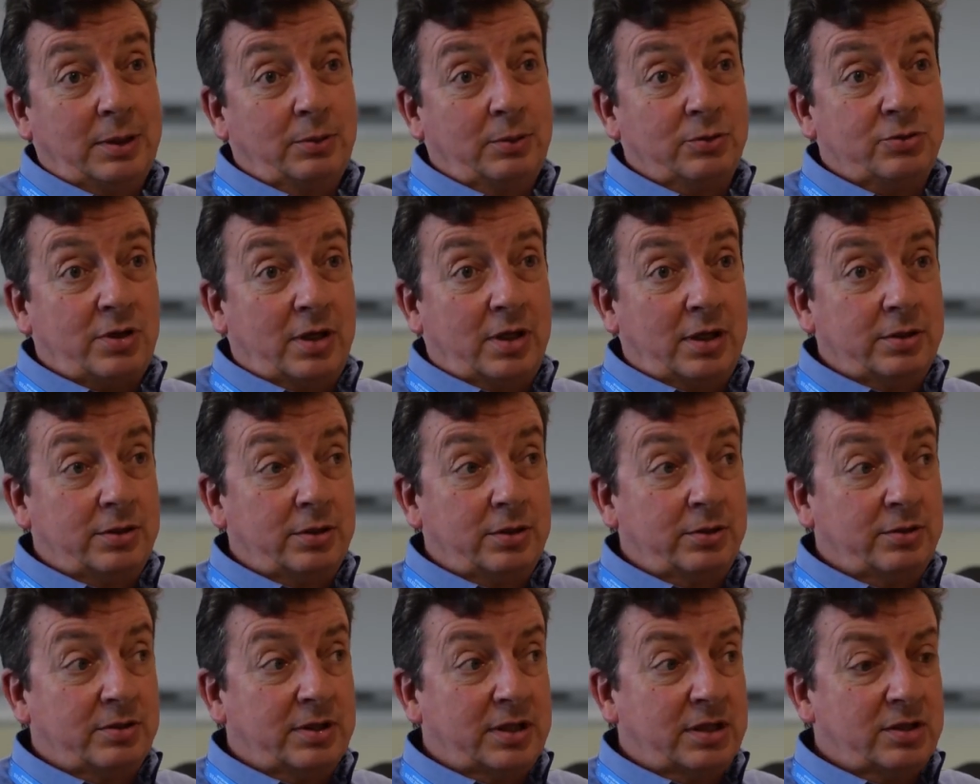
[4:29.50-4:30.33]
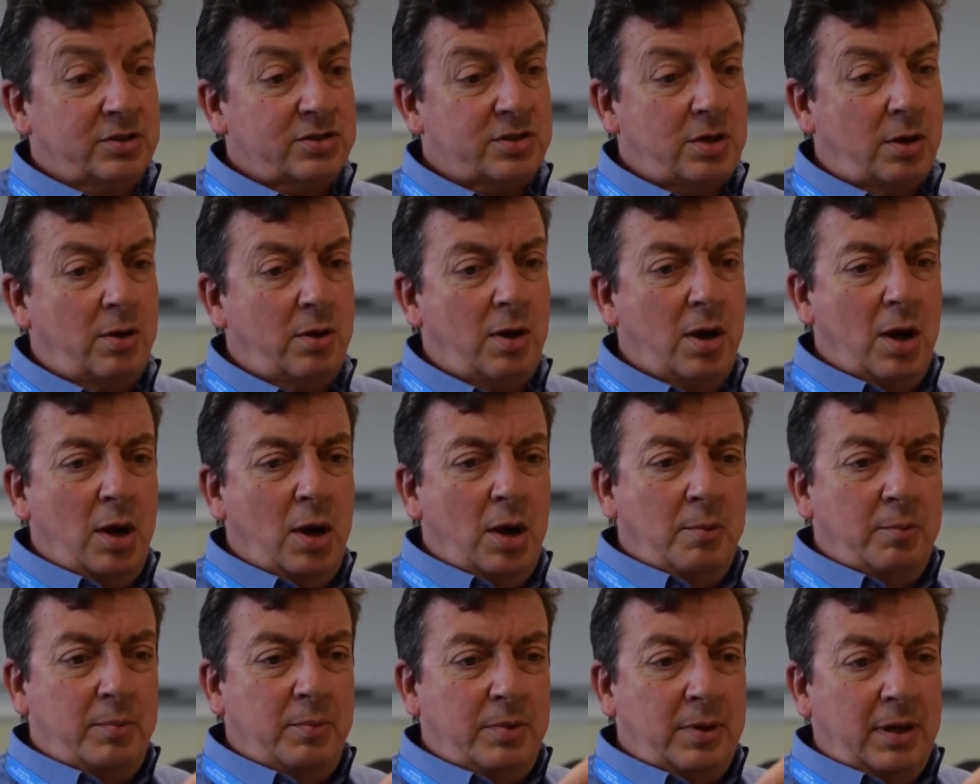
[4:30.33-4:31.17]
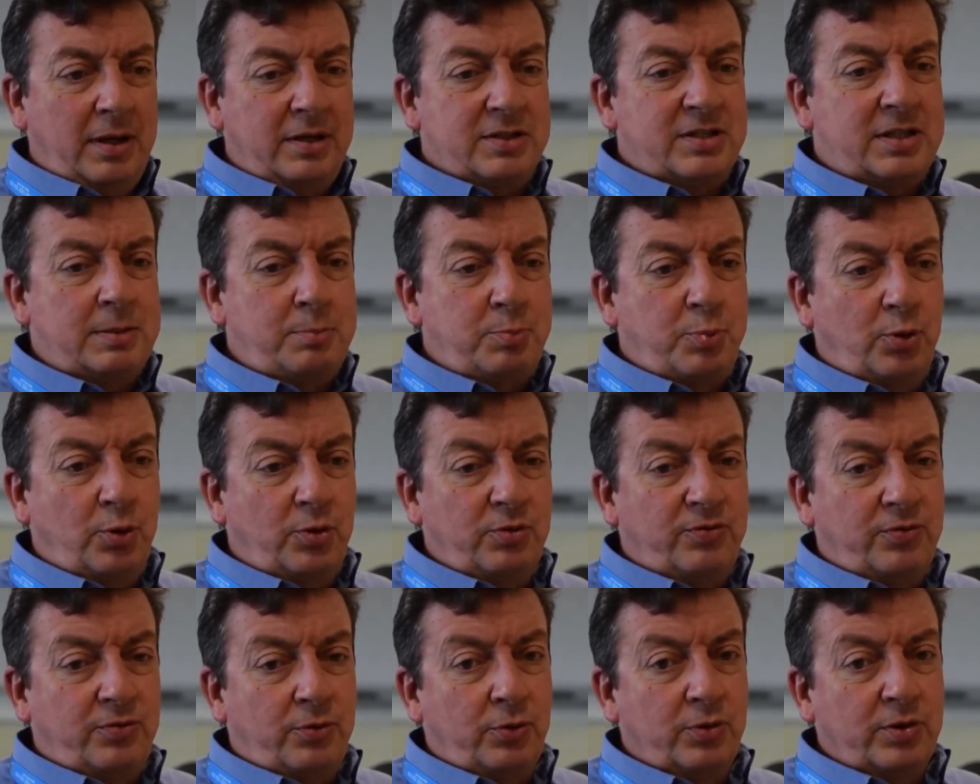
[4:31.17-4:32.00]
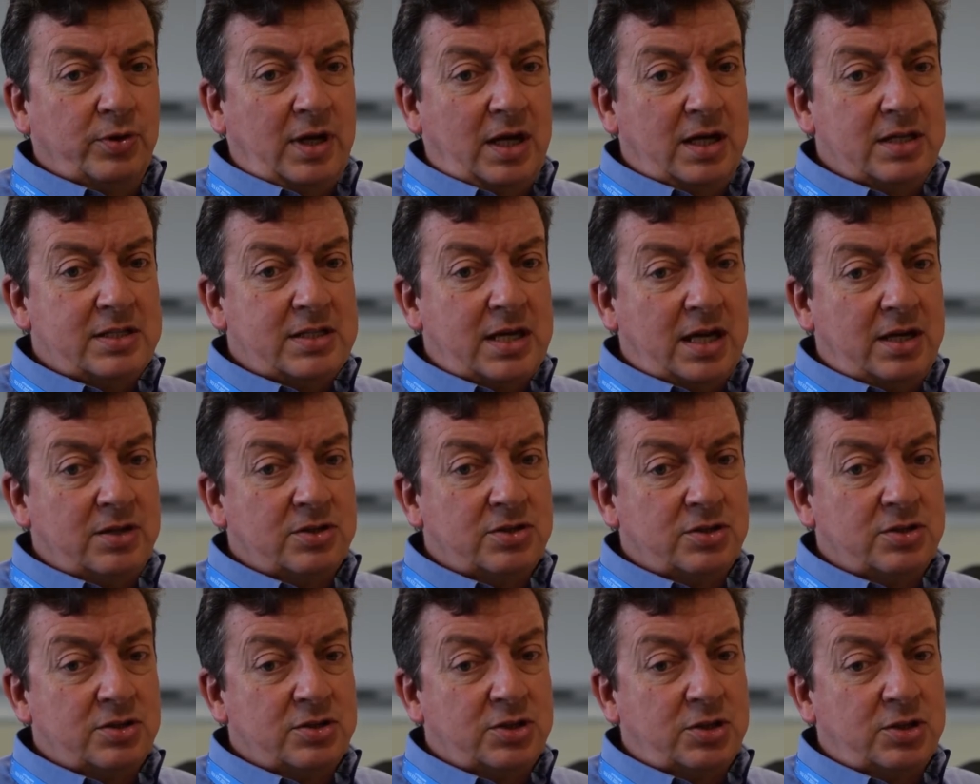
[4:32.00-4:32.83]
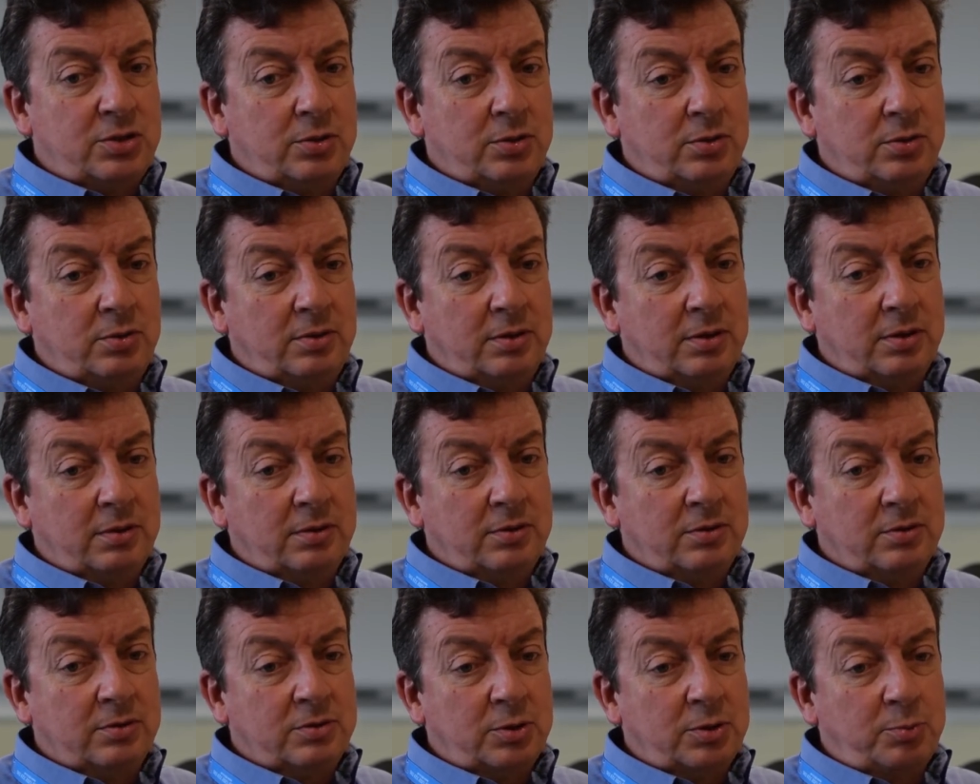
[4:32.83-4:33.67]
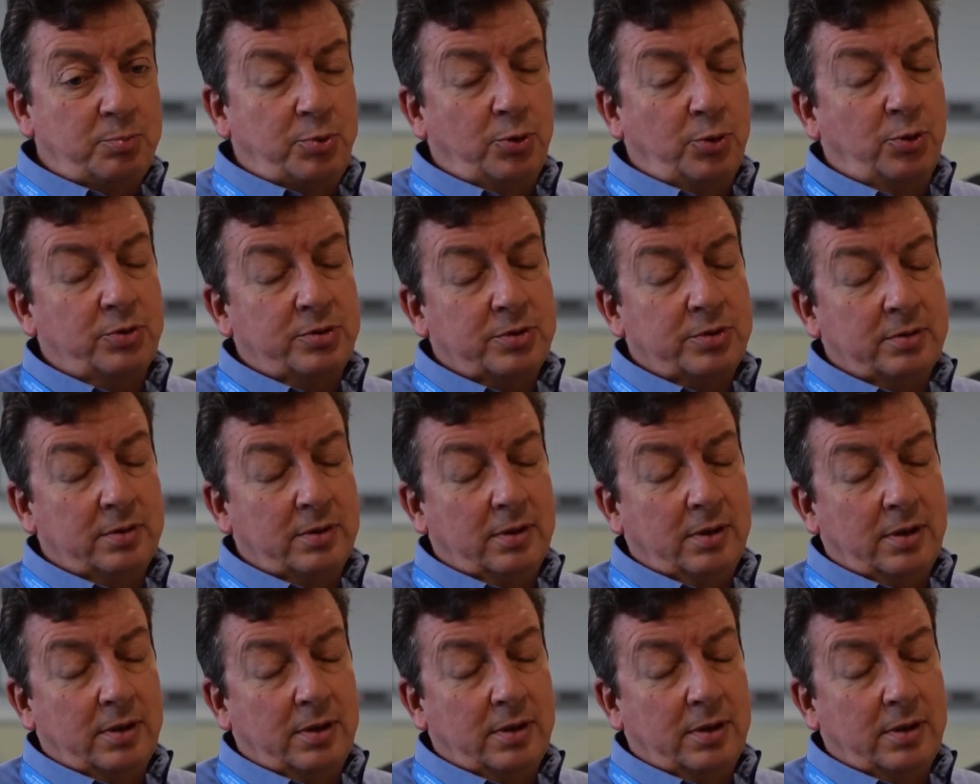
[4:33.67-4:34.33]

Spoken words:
try and do things. So it's important for organisations to put